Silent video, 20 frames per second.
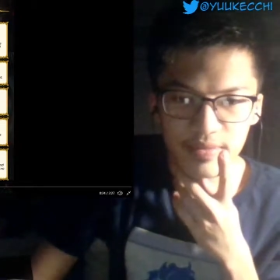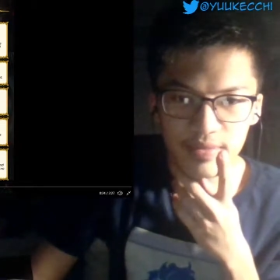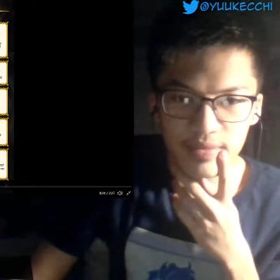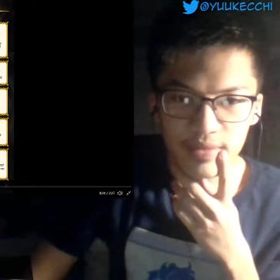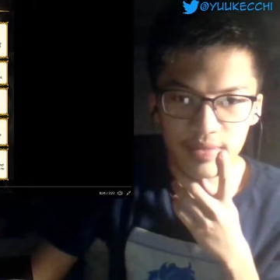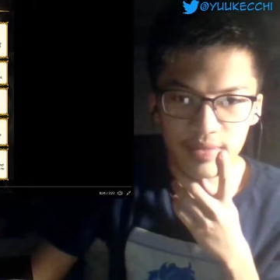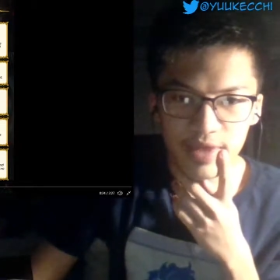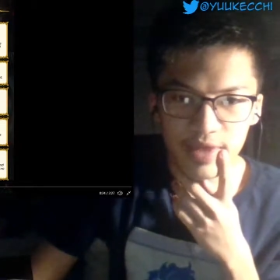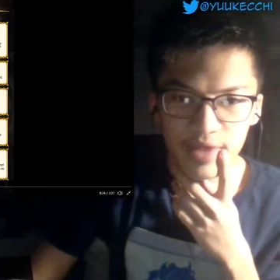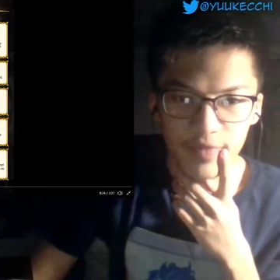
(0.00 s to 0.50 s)

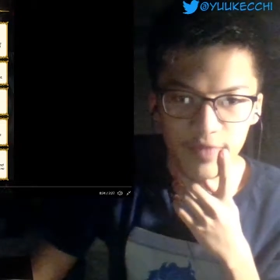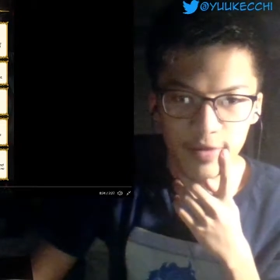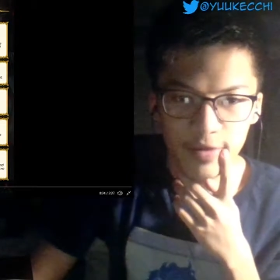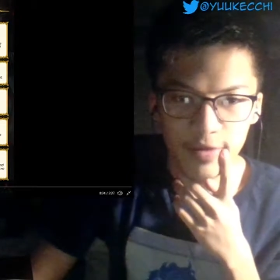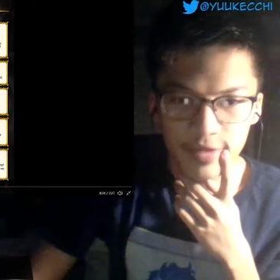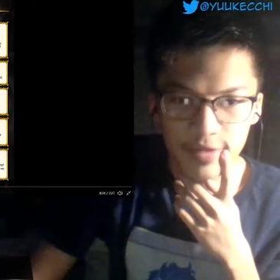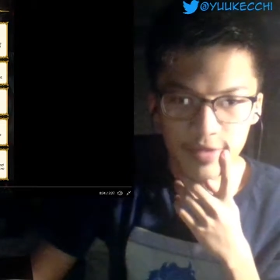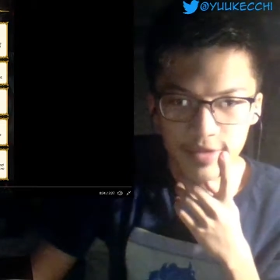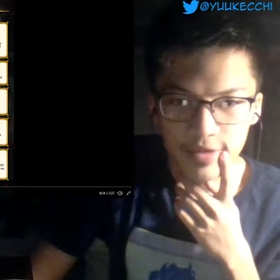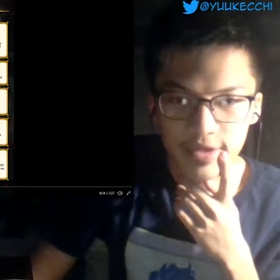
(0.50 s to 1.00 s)

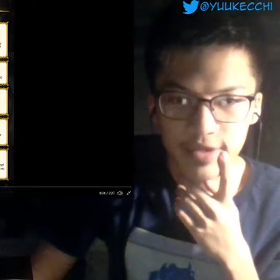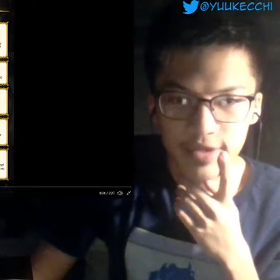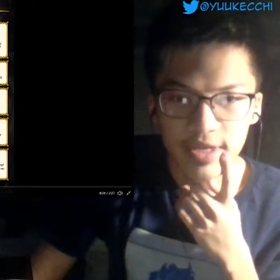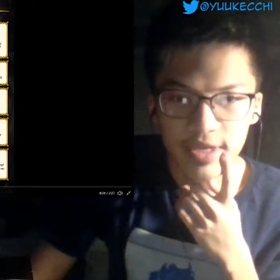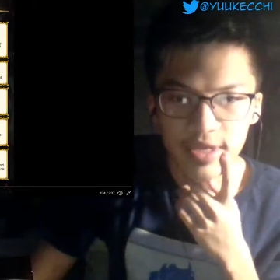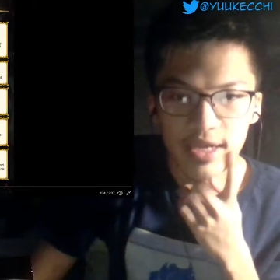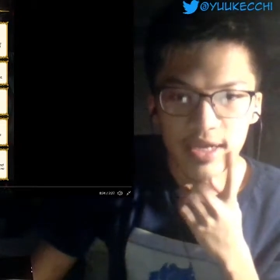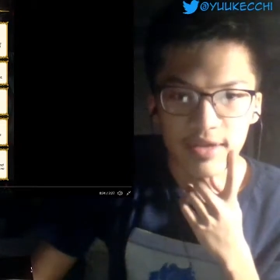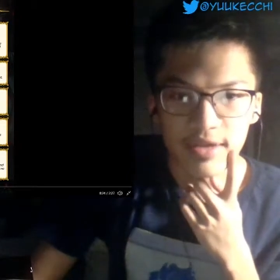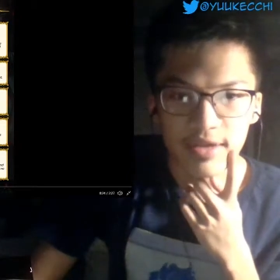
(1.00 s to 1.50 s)
Forced
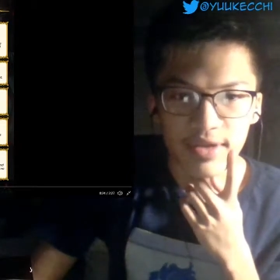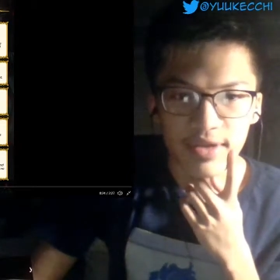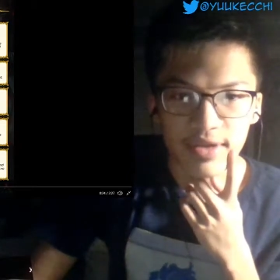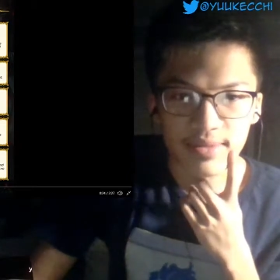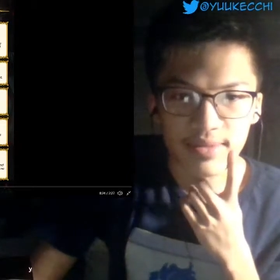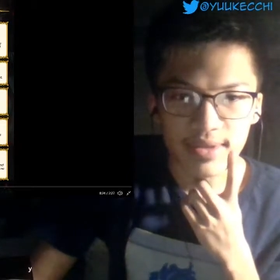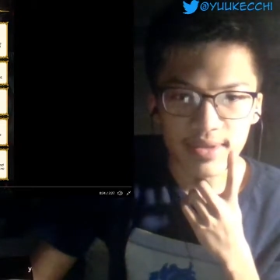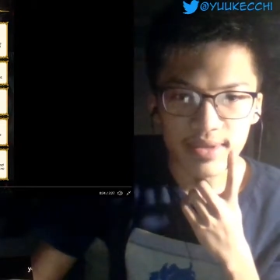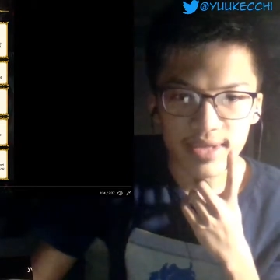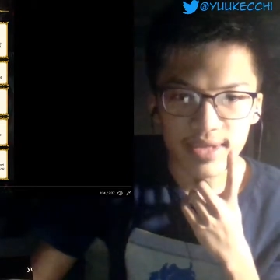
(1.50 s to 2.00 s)
grants plus
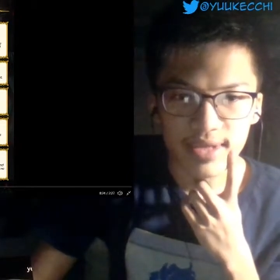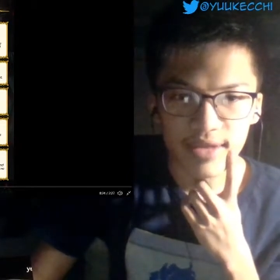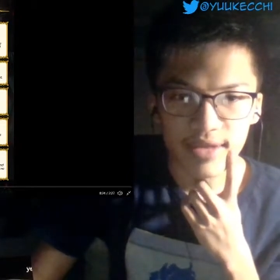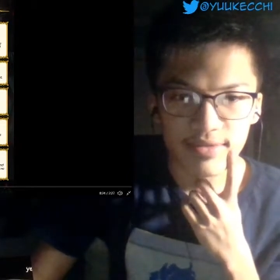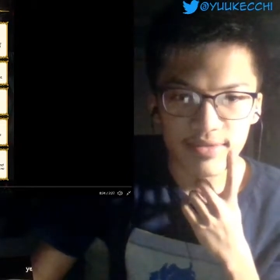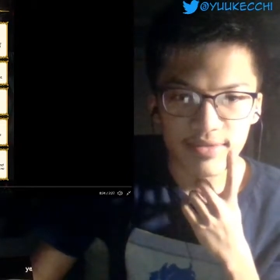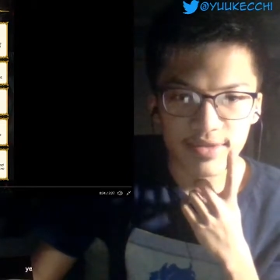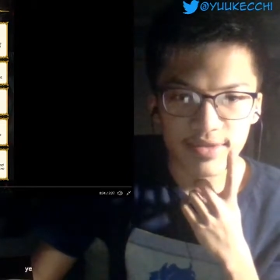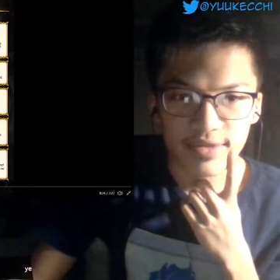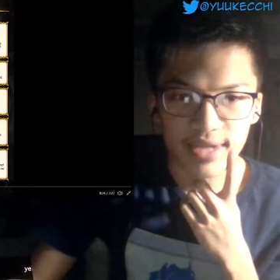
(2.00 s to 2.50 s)
10 restores
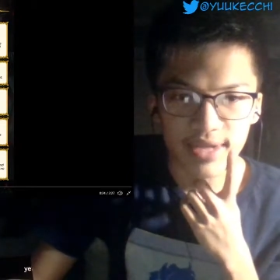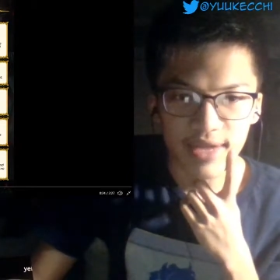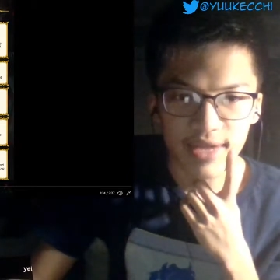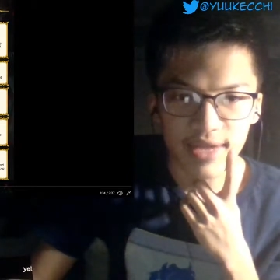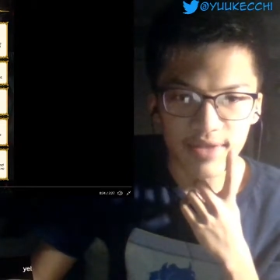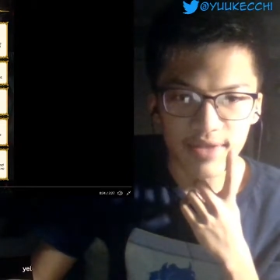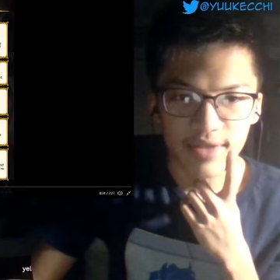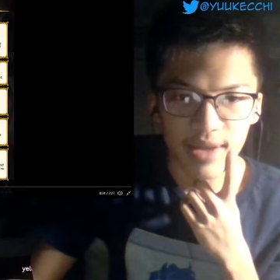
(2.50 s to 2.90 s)
10 after combat.